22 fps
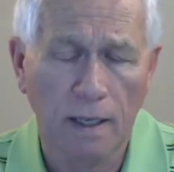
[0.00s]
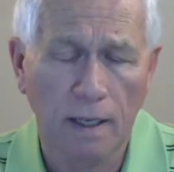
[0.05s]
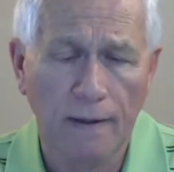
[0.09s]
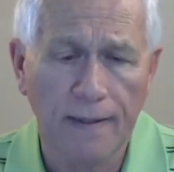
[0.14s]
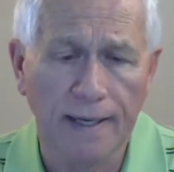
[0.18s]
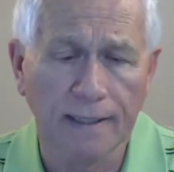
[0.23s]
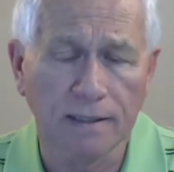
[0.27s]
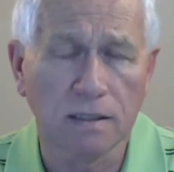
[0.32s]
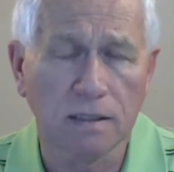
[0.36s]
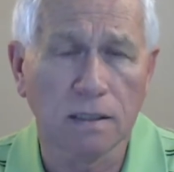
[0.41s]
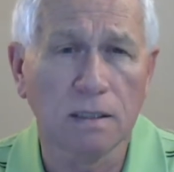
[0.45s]

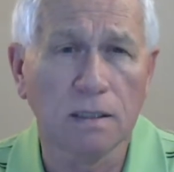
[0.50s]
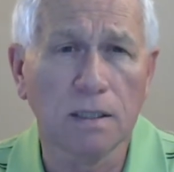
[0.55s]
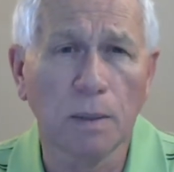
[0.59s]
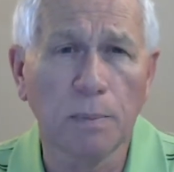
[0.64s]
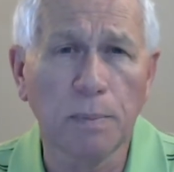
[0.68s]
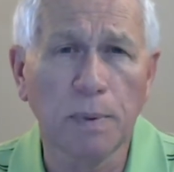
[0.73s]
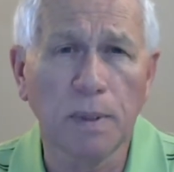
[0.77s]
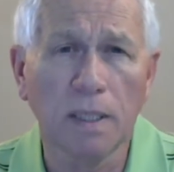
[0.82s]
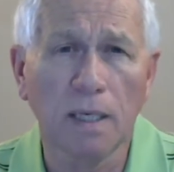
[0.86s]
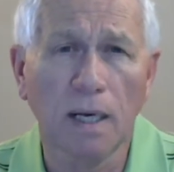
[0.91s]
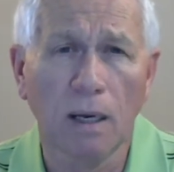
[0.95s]
that's
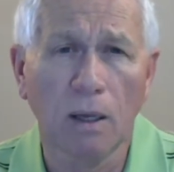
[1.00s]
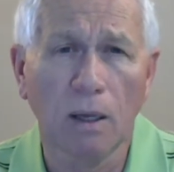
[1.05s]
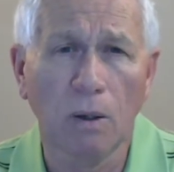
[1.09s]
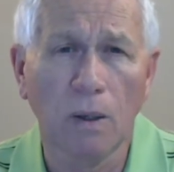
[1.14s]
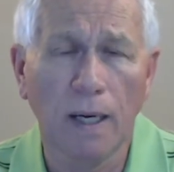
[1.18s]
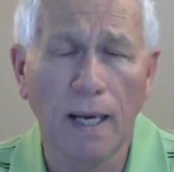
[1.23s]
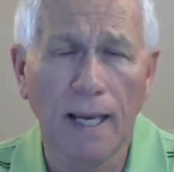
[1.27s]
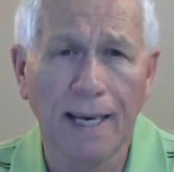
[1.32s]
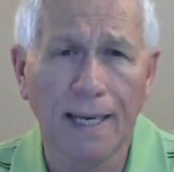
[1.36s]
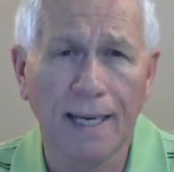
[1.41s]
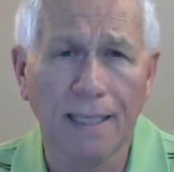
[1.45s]
zip yellow
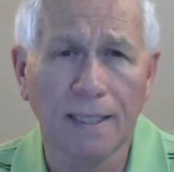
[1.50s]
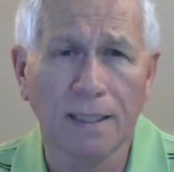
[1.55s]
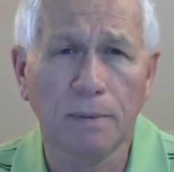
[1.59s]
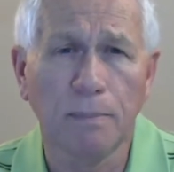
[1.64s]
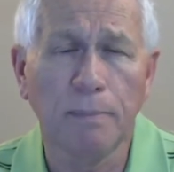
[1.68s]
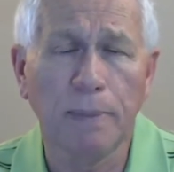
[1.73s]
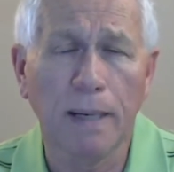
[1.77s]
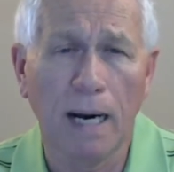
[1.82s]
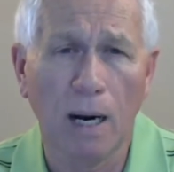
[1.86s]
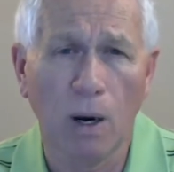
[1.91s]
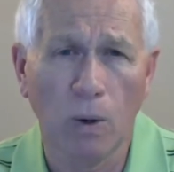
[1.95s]
and
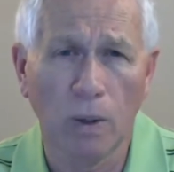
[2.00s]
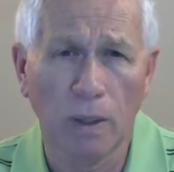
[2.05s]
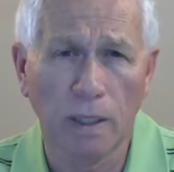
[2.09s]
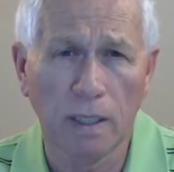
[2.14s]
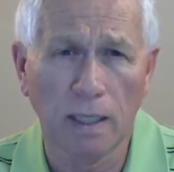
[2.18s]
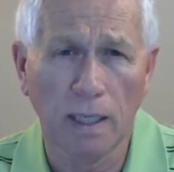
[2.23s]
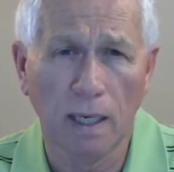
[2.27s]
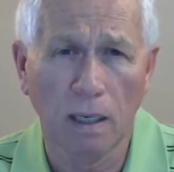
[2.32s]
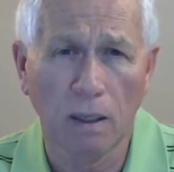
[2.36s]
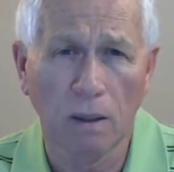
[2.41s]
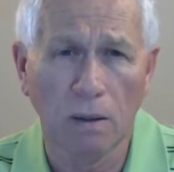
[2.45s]
power
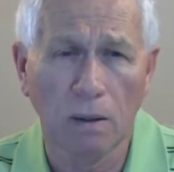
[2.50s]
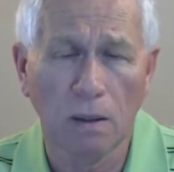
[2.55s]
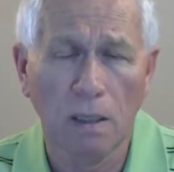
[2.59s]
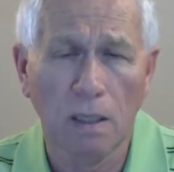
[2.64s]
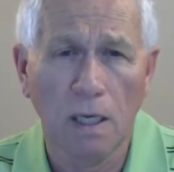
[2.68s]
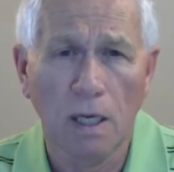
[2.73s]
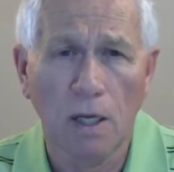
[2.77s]
yellow.